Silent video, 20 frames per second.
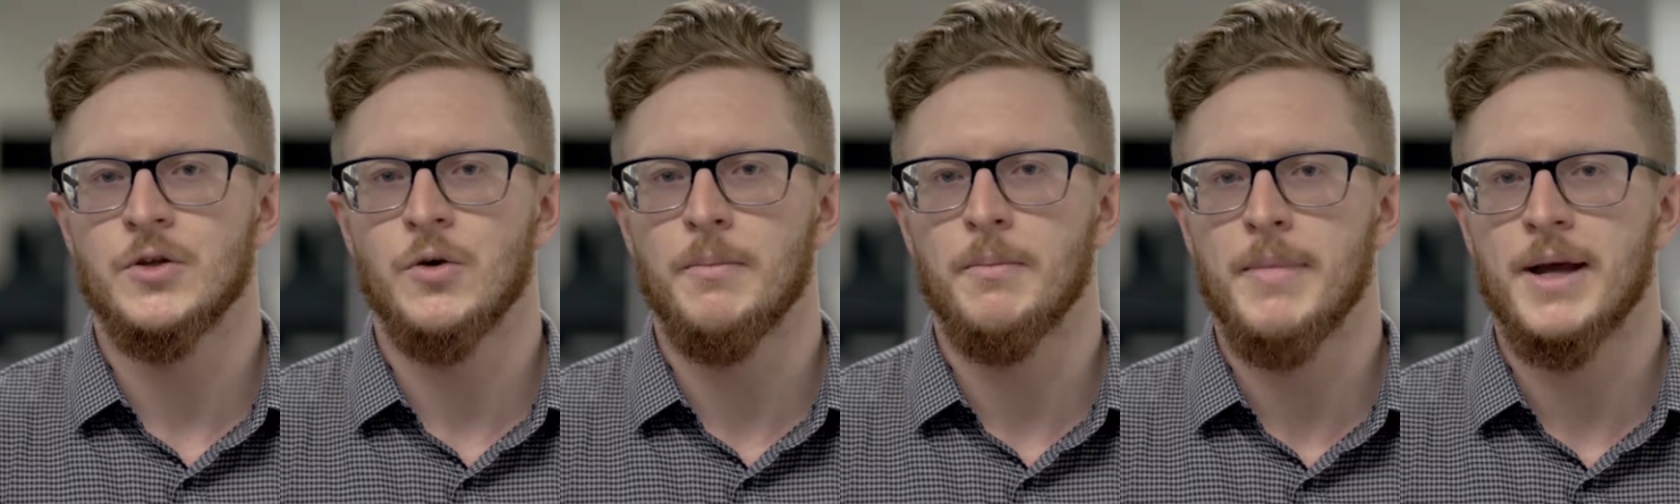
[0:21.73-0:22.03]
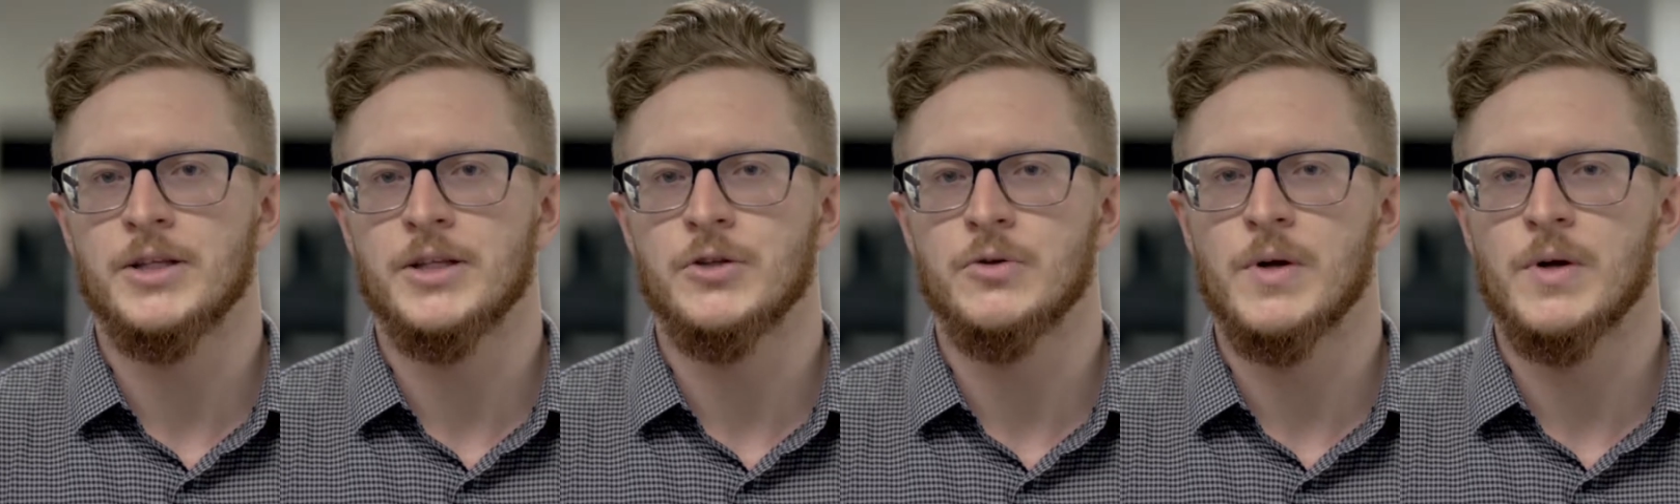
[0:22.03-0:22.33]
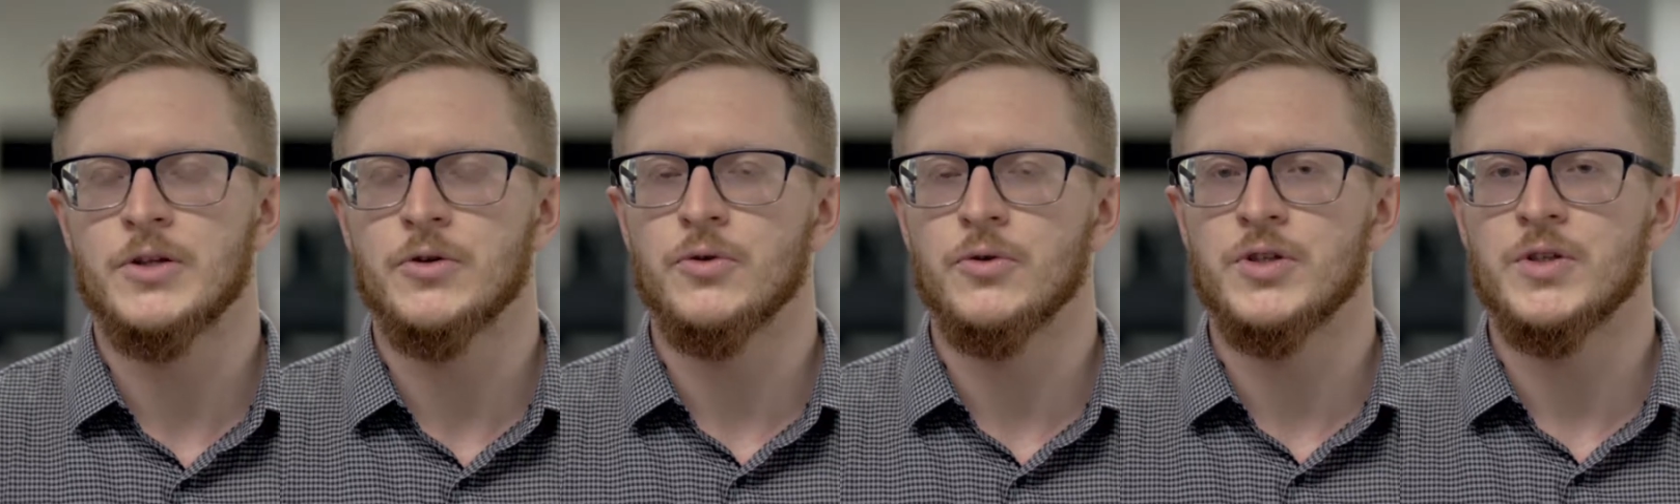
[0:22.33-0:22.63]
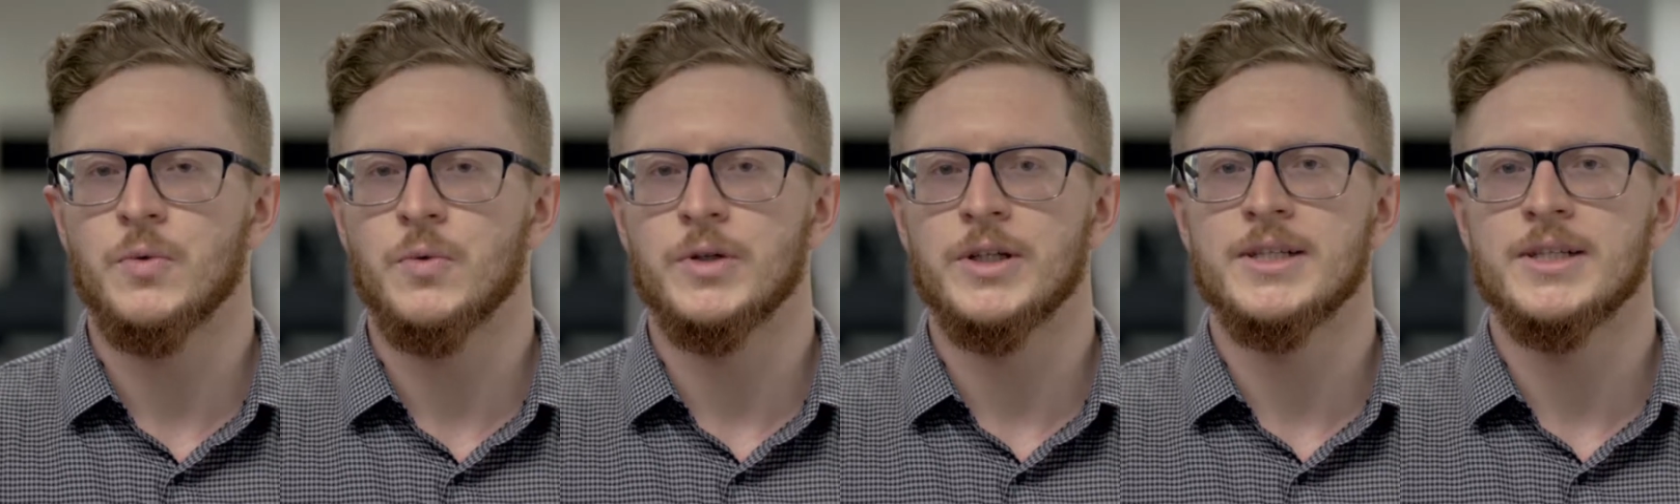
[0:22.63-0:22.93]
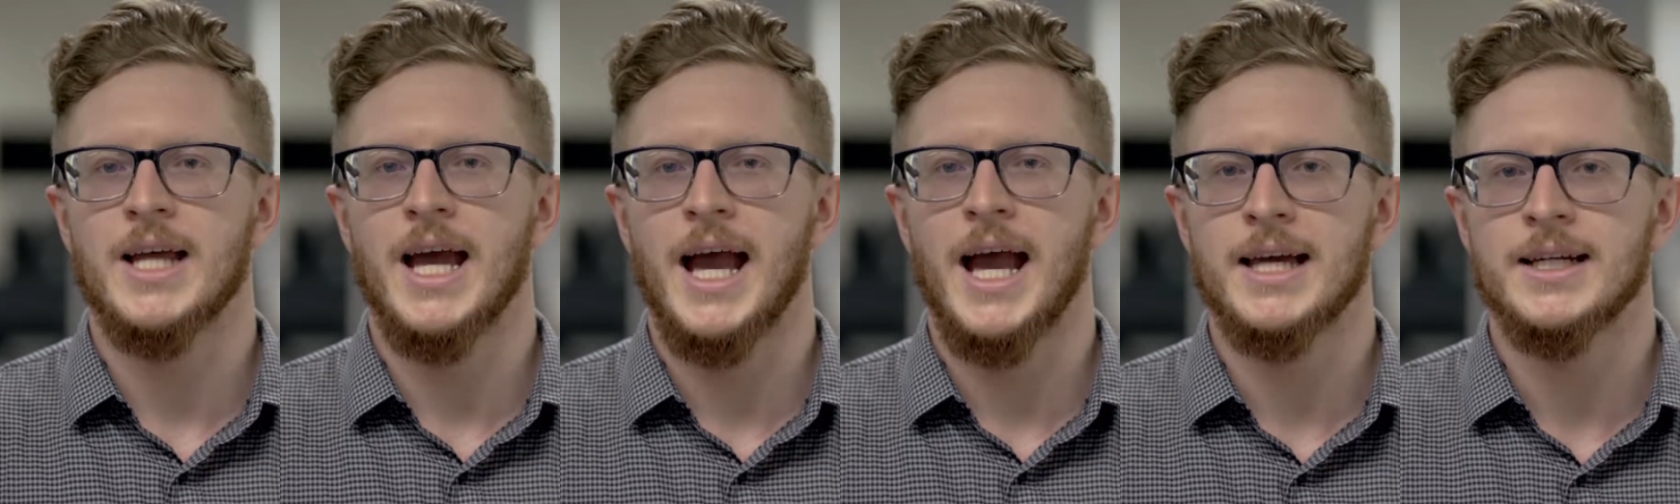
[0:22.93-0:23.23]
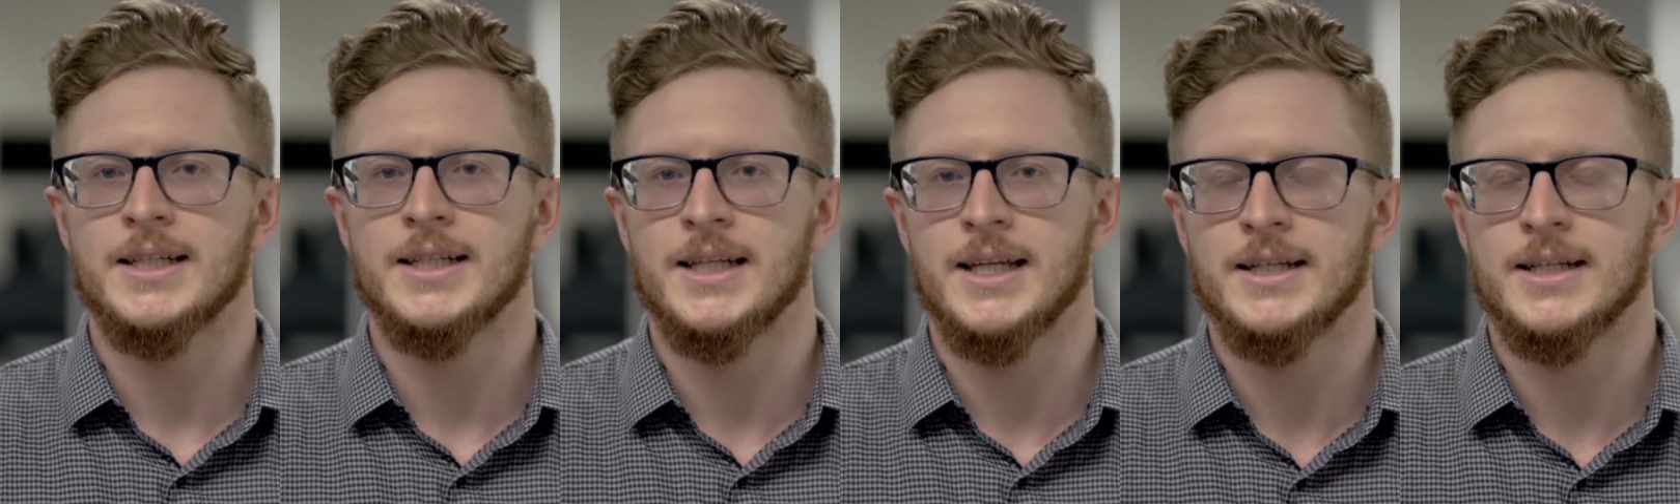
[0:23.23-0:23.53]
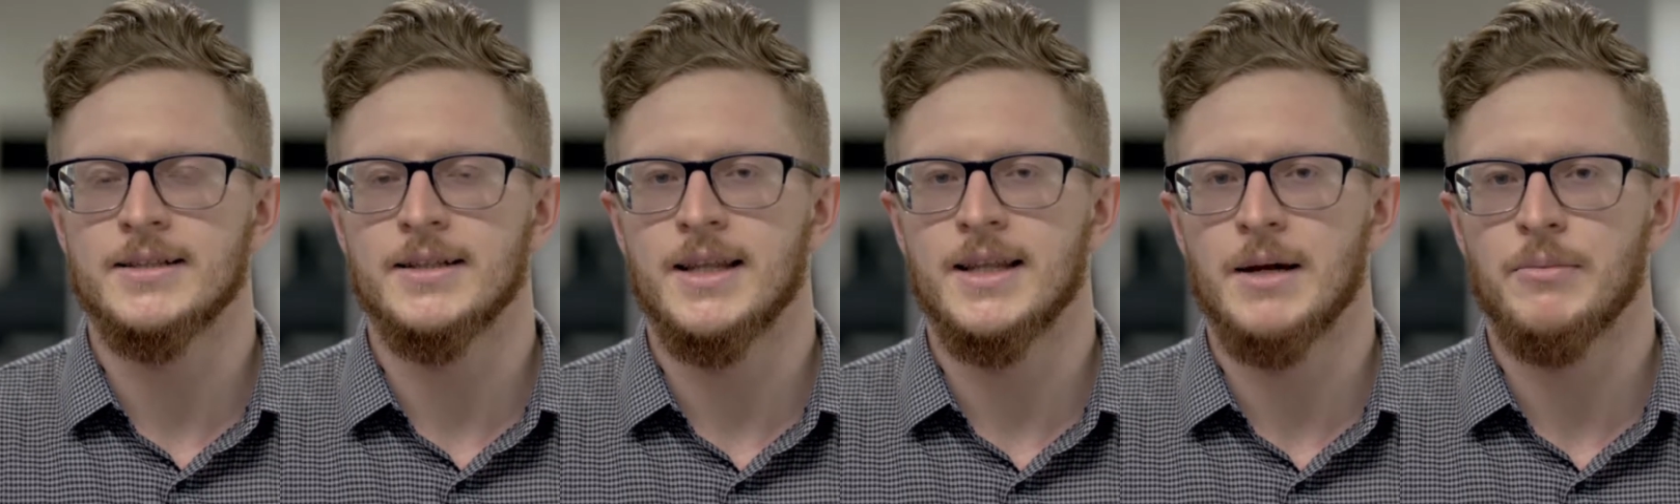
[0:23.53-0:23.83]
your menu and you're just wanting to add it
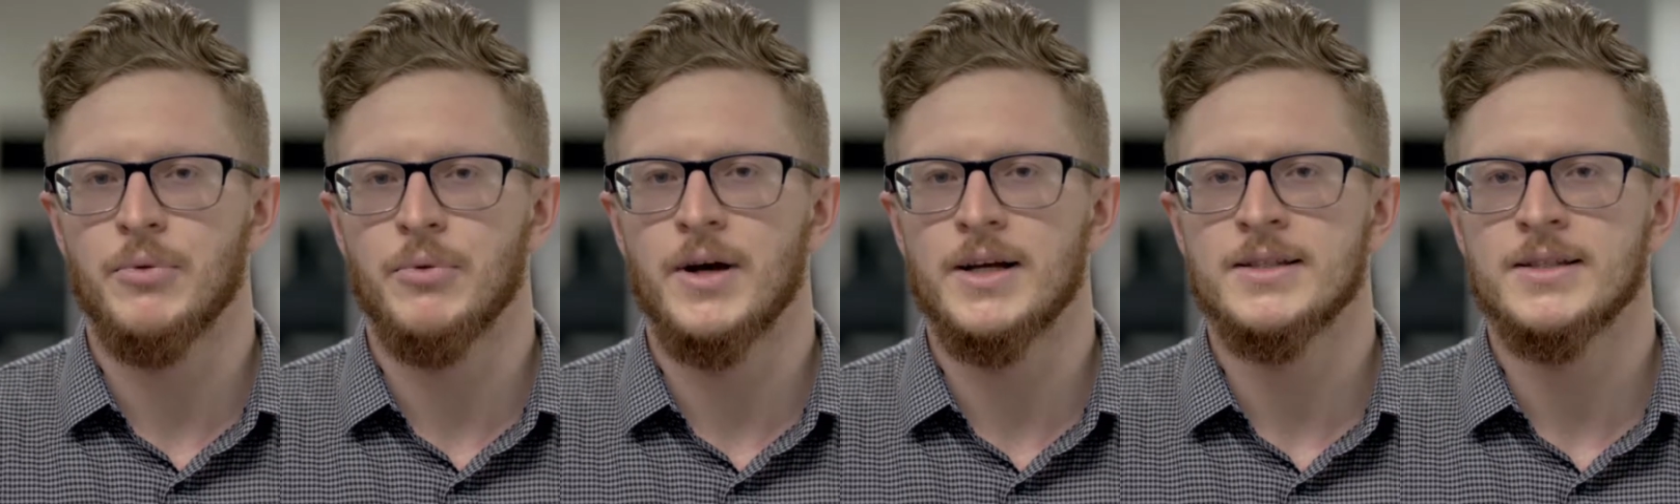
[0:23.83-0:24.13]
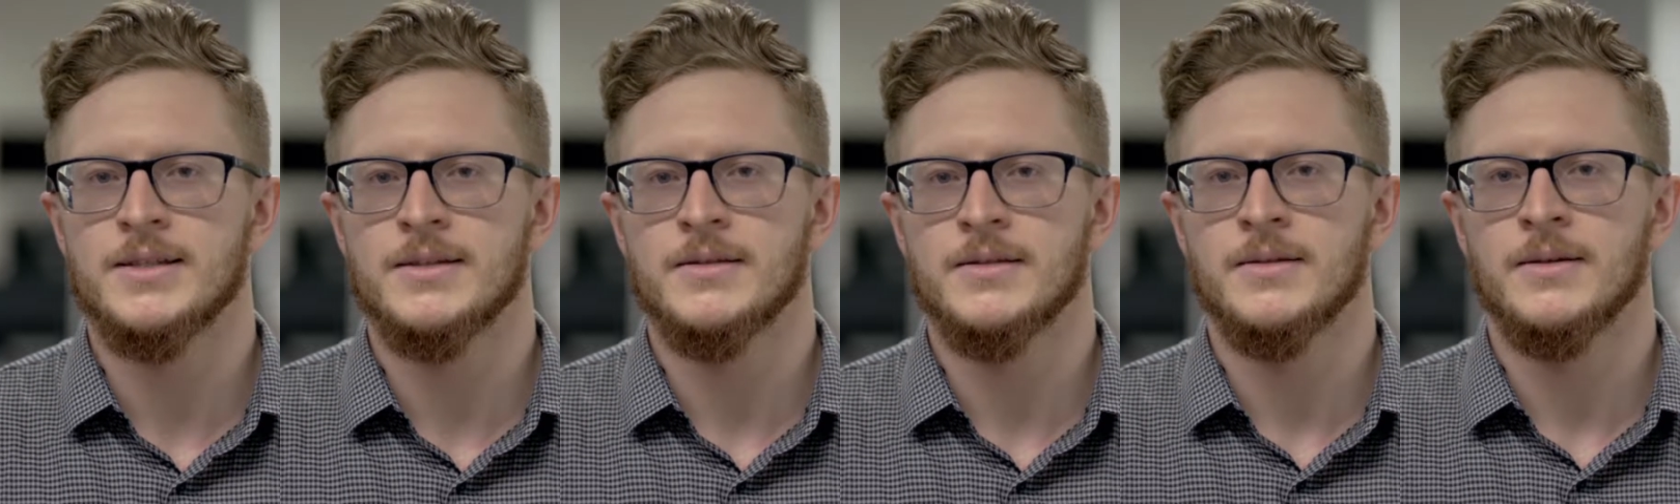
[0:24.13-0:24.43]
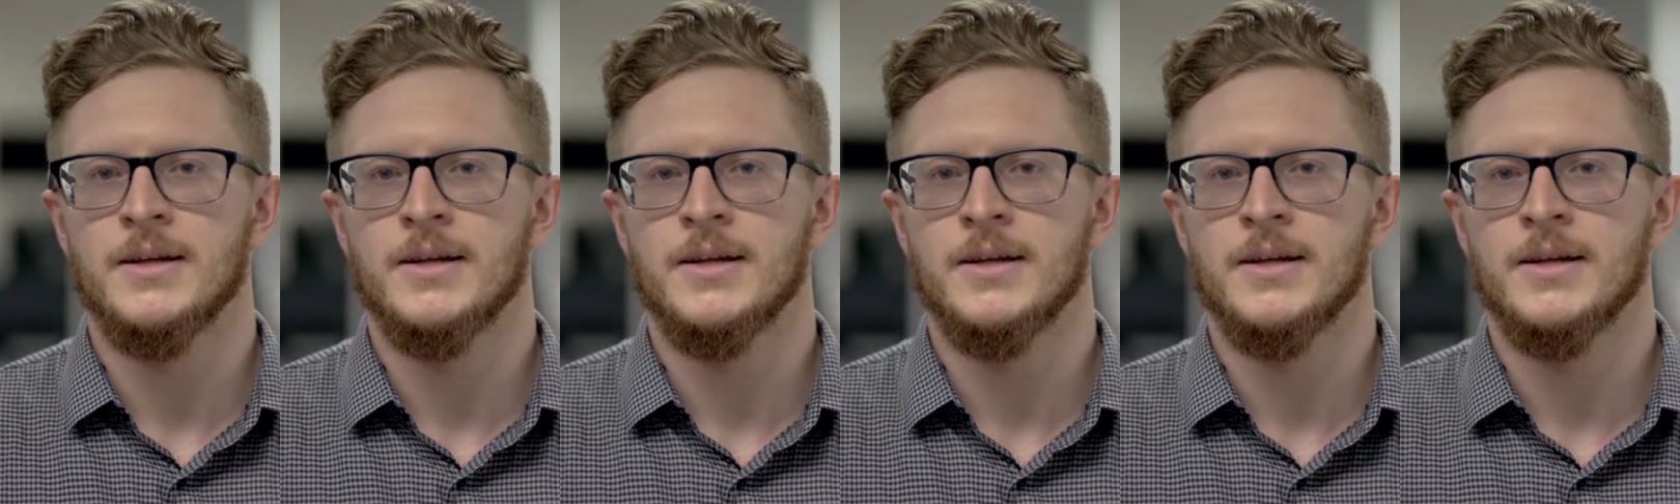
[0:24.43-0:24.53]
into that price